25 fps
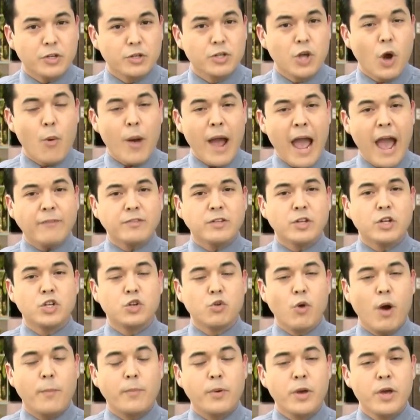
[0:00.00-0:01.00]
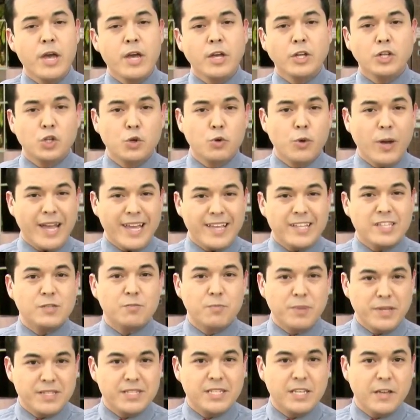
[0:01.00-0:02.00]
You don't have to show up to a
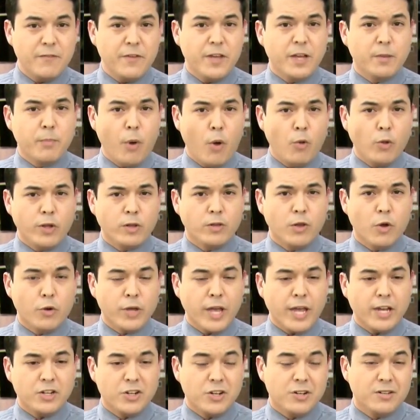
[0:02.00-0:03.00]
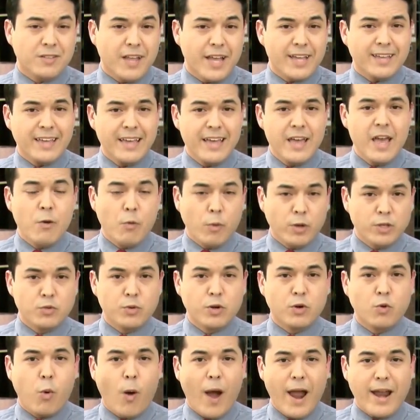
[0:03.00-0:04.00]
specific polling location like was
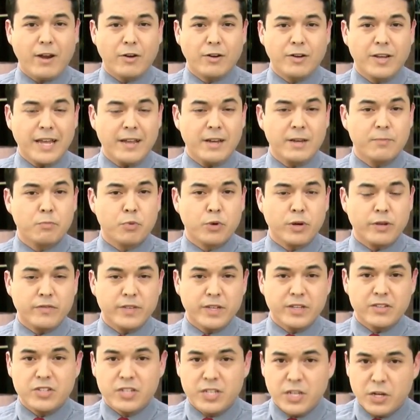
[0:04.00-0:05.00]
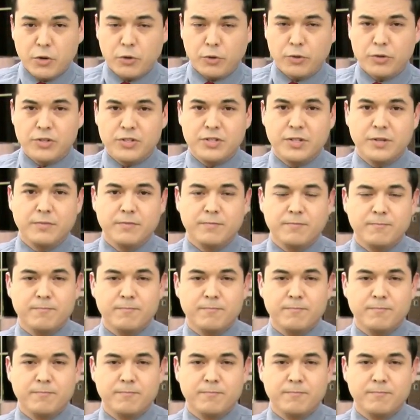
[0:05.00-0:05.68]
required in previous years.